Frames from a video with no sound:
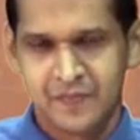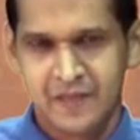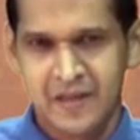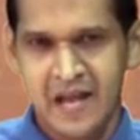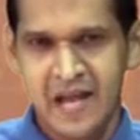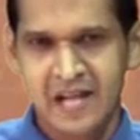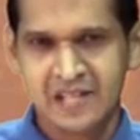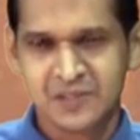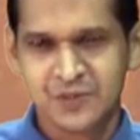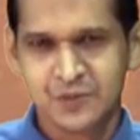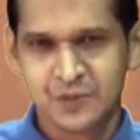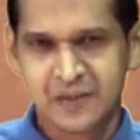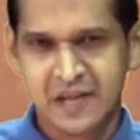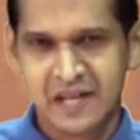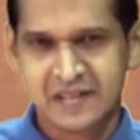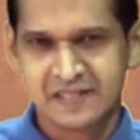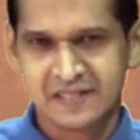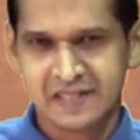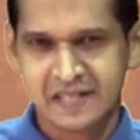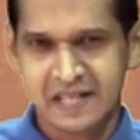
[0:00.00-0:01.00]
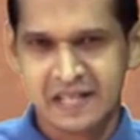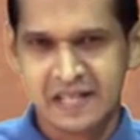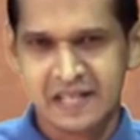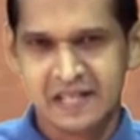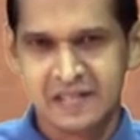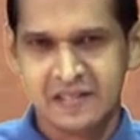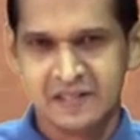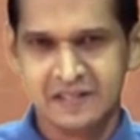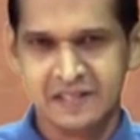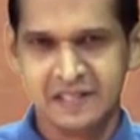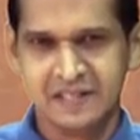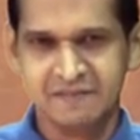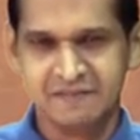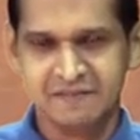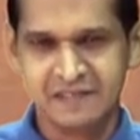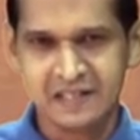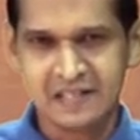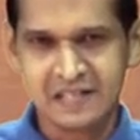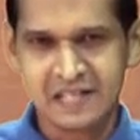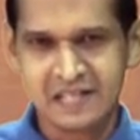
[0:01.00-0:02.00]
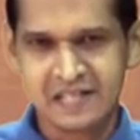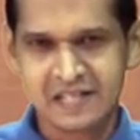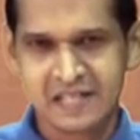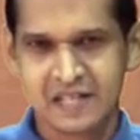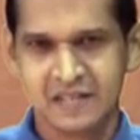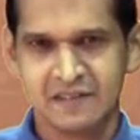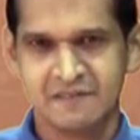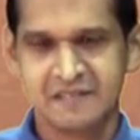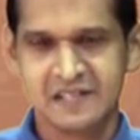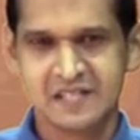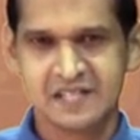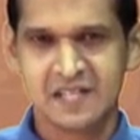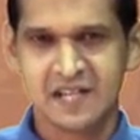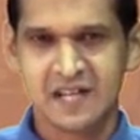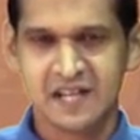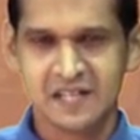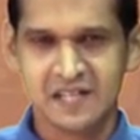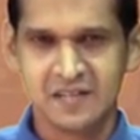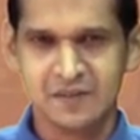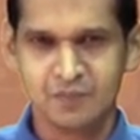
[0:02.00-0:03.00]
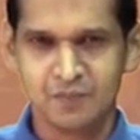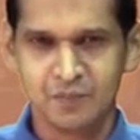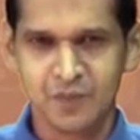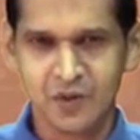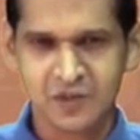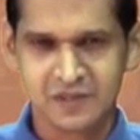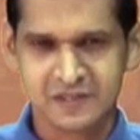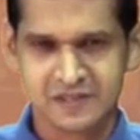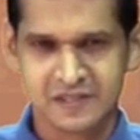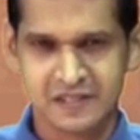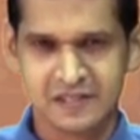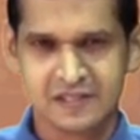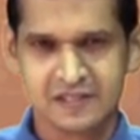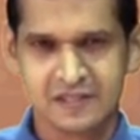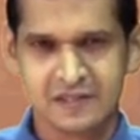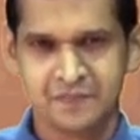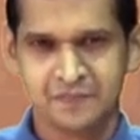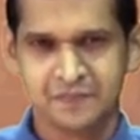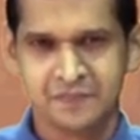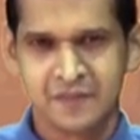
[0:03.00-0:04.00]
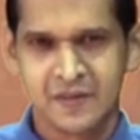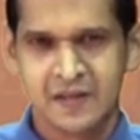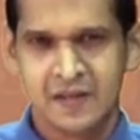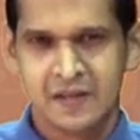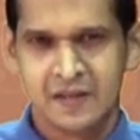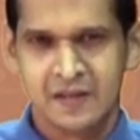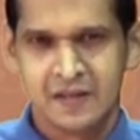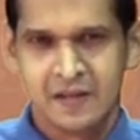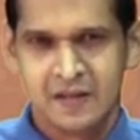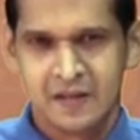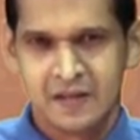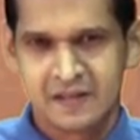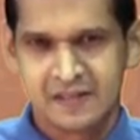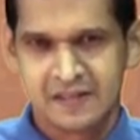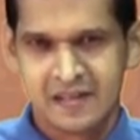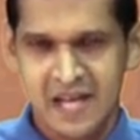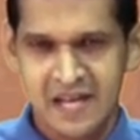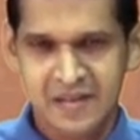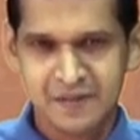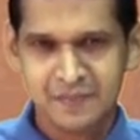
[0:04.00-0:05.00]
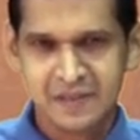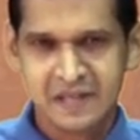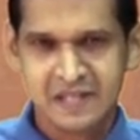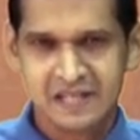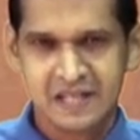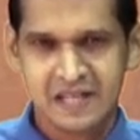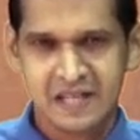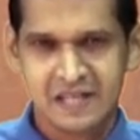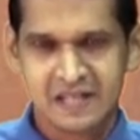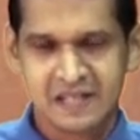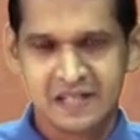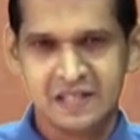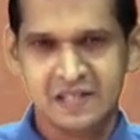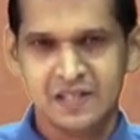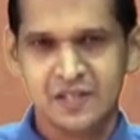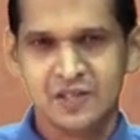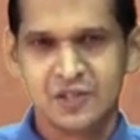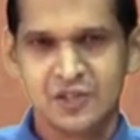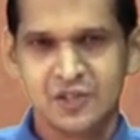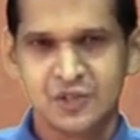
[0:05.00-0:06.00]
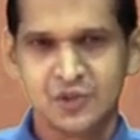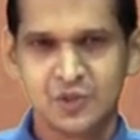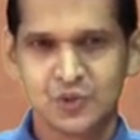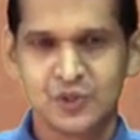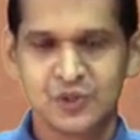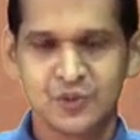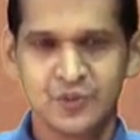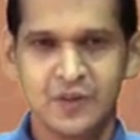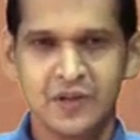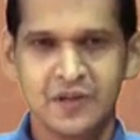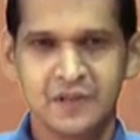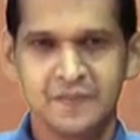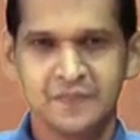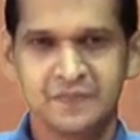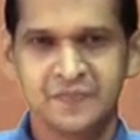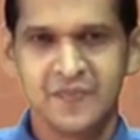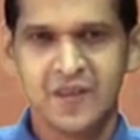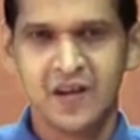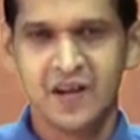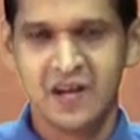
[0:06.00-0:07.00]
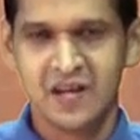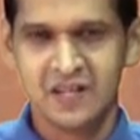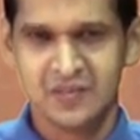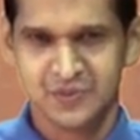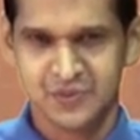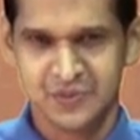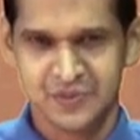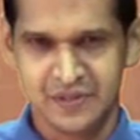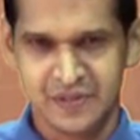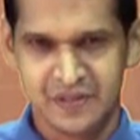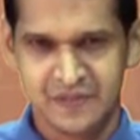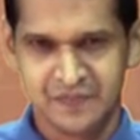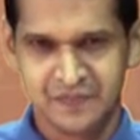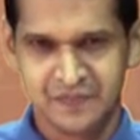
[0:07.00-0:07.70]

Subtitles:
As you can see, the words which are in boxes can be taken to your answer.